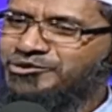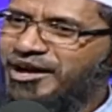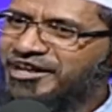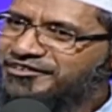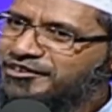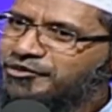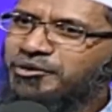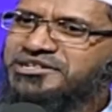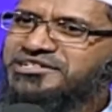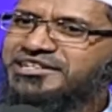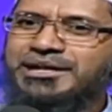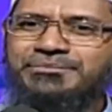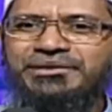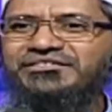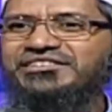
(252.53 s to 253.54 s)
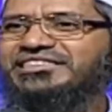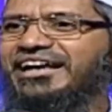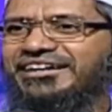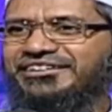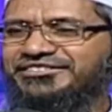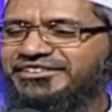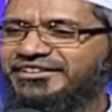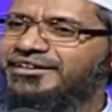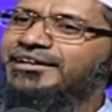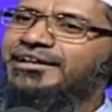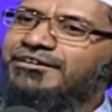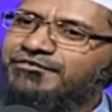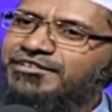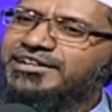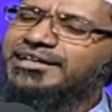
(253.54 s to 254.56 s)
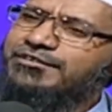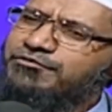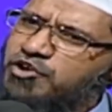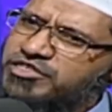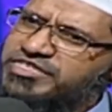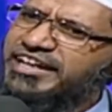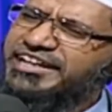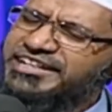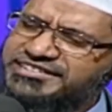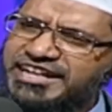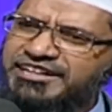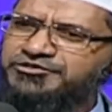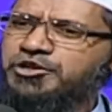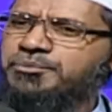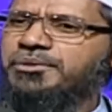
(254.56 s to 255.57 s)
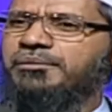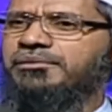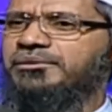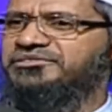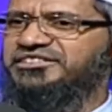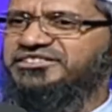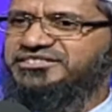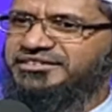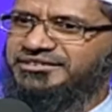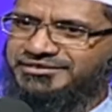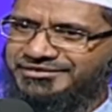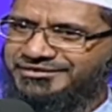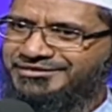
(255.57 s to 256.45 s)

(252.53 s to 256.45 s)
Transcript: You asked a question, I'm giving the answer. We'll give you a second chance, no problem, sister.